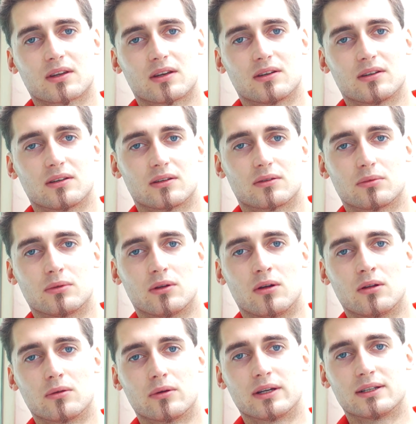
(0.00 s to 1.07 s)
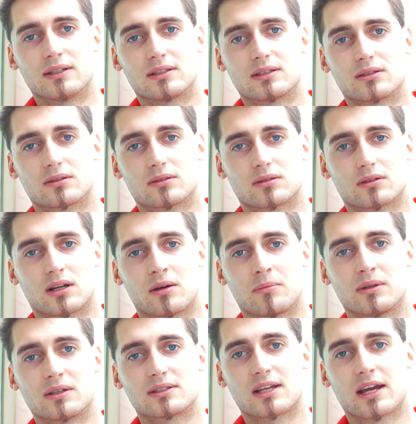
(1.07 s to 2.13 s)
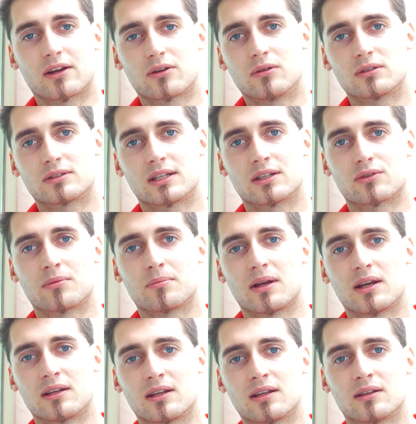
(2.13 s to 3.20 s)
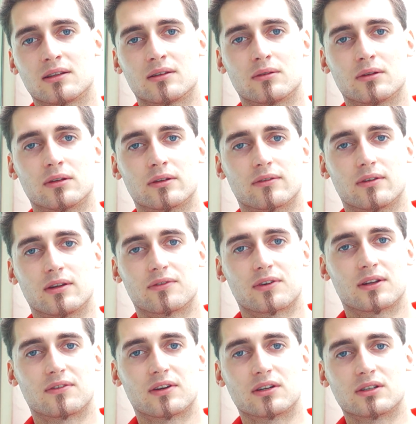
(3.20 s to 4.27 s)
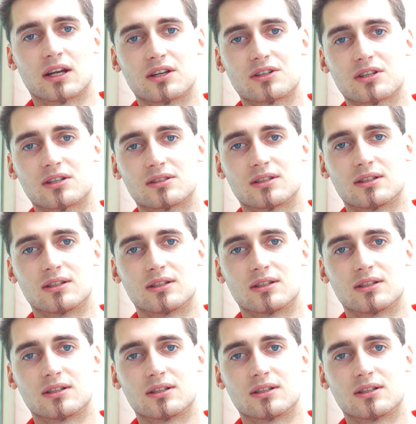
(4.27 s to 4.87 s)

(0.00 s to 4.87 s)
it will always come in cycles and remain in different variations,